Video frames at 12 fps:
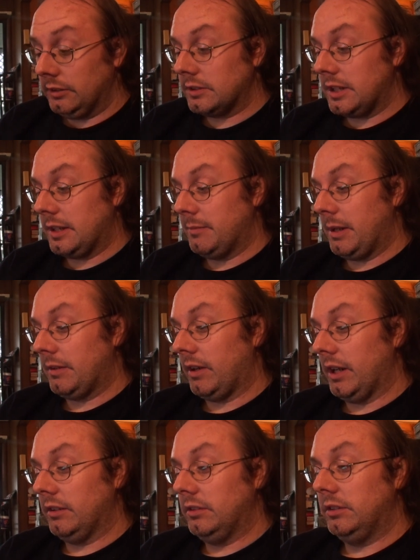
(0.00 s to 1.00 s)
looks like it might
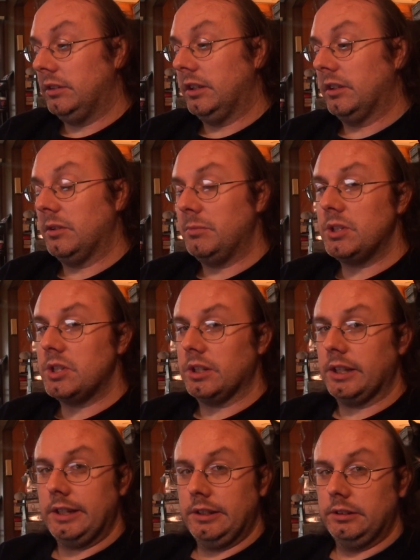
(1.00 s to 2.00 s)
rain. It could be
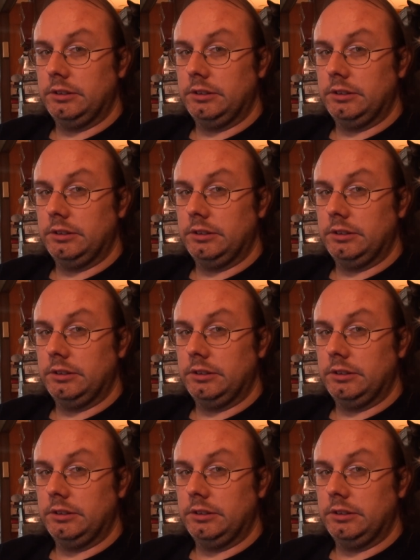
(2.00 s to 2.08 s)
chilly